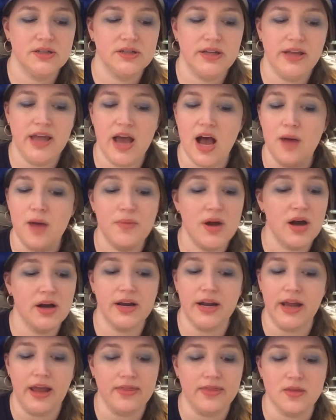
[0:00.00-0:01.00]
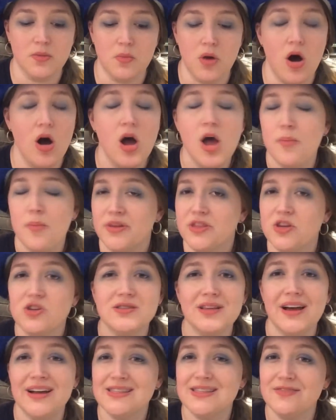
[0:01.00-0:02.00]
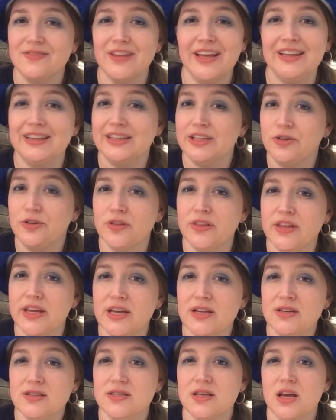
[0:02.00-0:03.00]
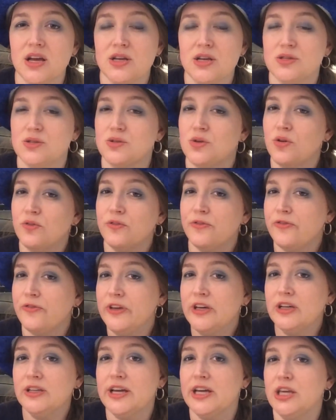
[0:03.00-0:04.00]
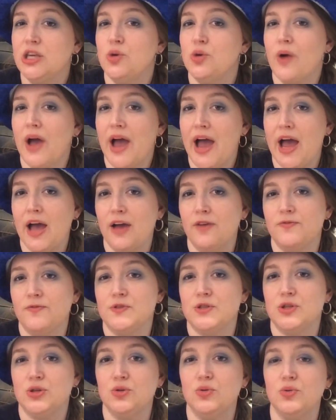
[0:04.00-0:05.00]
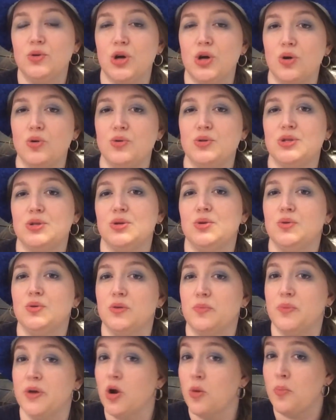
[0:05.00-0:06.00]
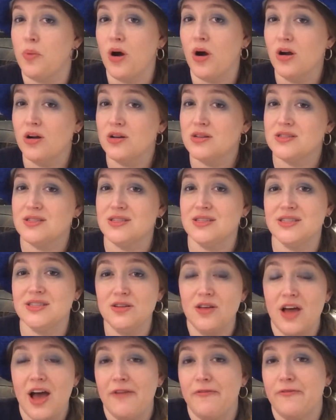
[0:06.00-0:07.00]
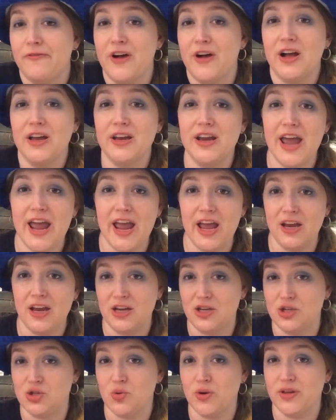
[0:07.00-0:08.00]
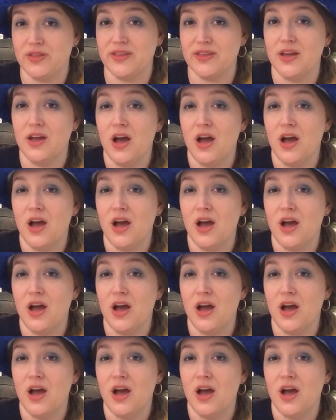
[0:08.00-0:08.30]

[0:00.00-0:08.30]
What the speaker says: Yeah, I'm not going to get them all, but there's lots of like little things. So don't feel like you have to go to the bigger parks to still have fun and enjoy